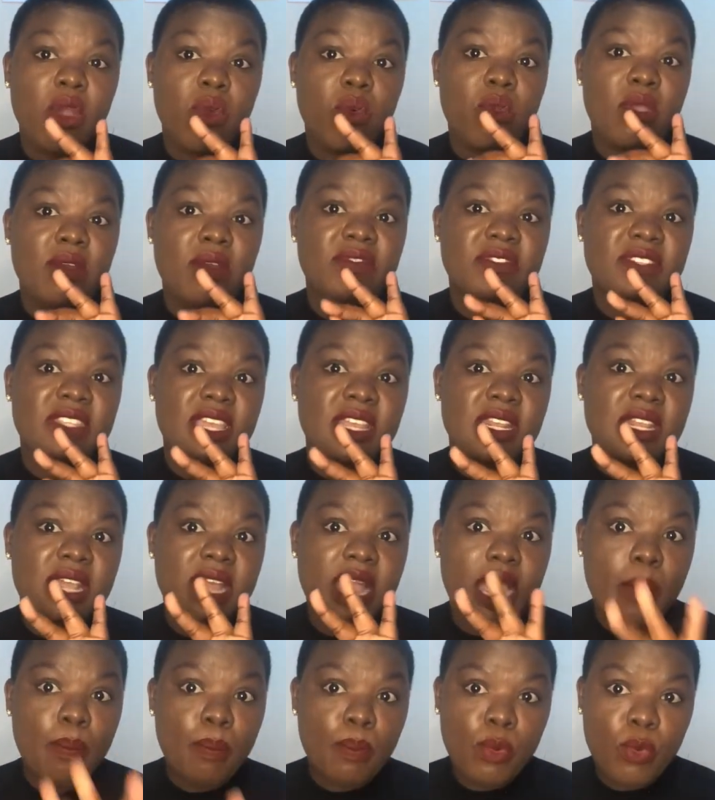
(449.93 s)
We have said
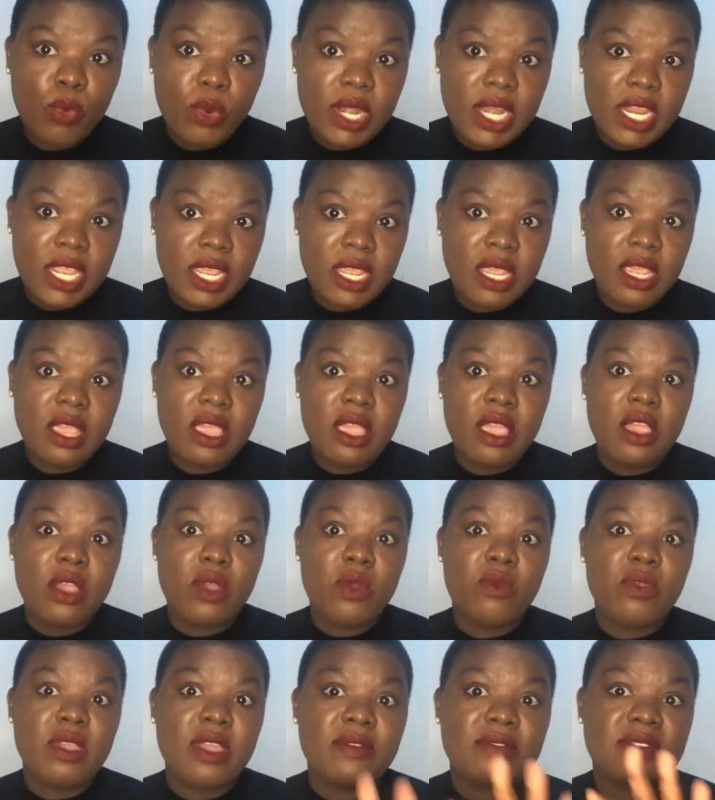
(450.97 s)
carpooling.
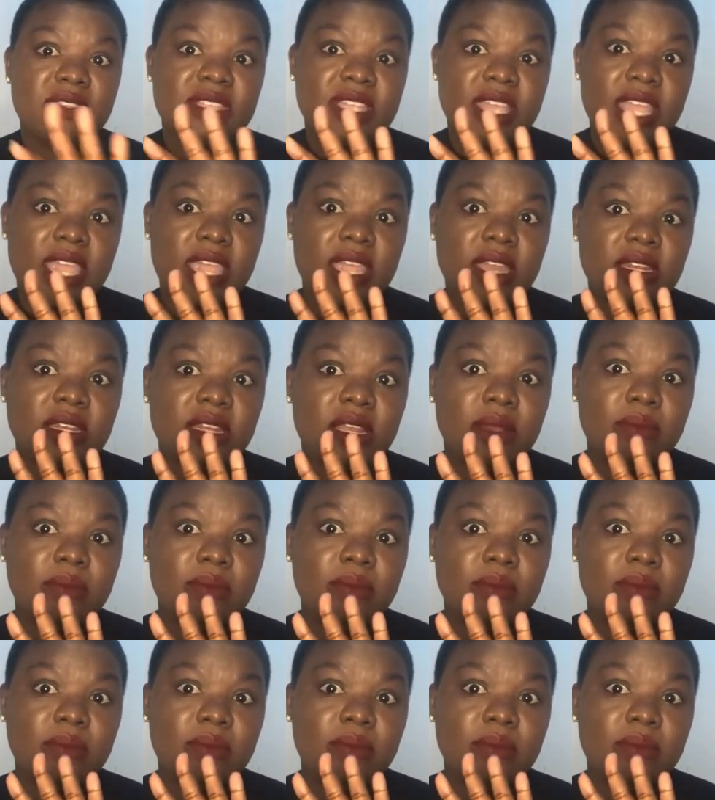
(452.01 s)
We have said